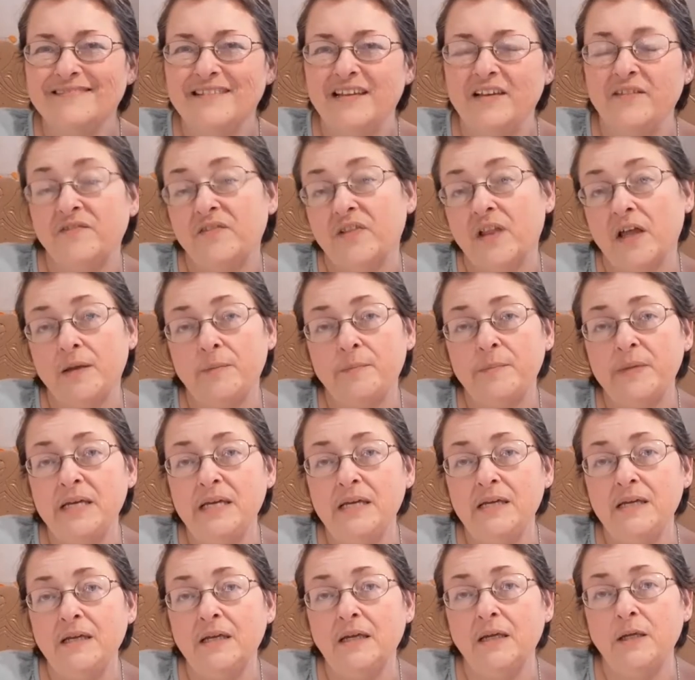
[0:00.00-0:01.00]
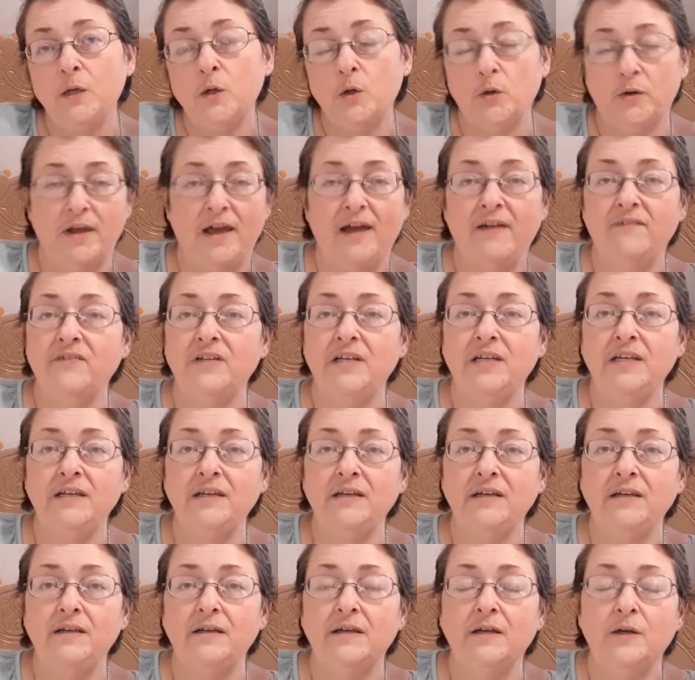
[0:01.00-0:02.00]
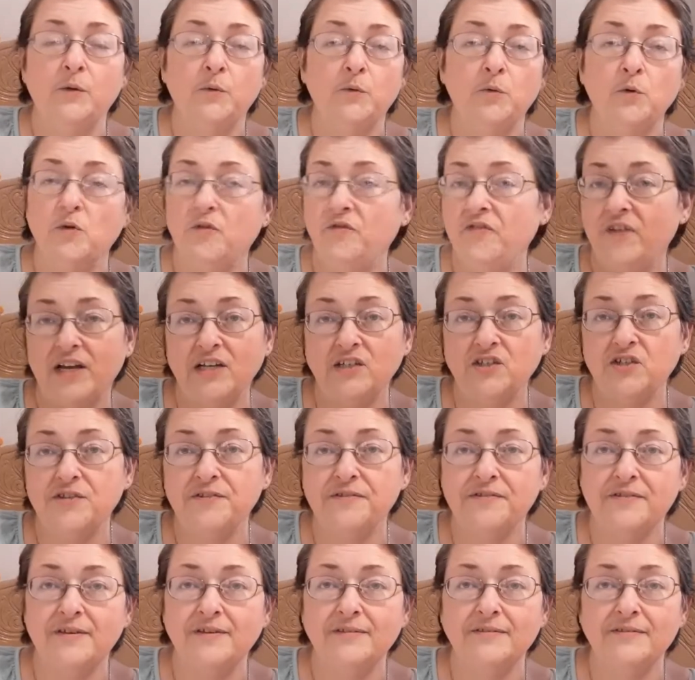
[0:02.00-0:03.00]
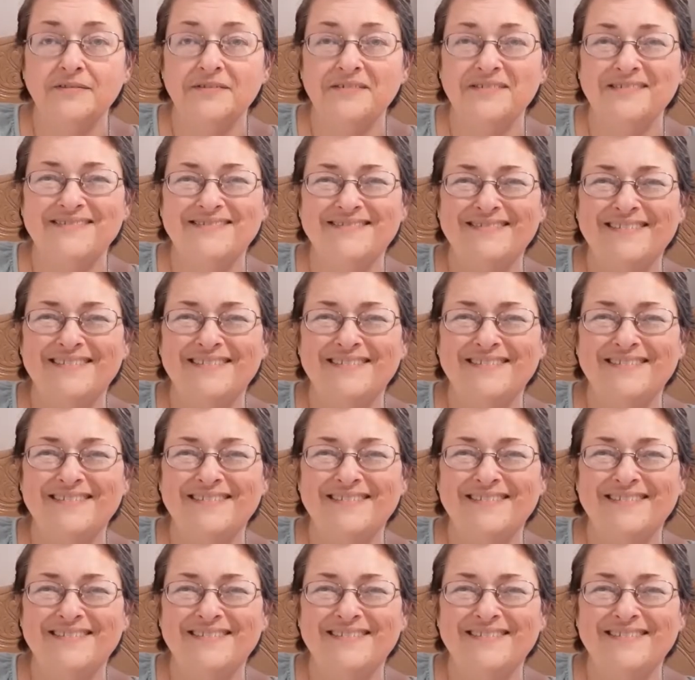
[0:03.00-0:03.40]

If, like me, you don't have any real fashion sense.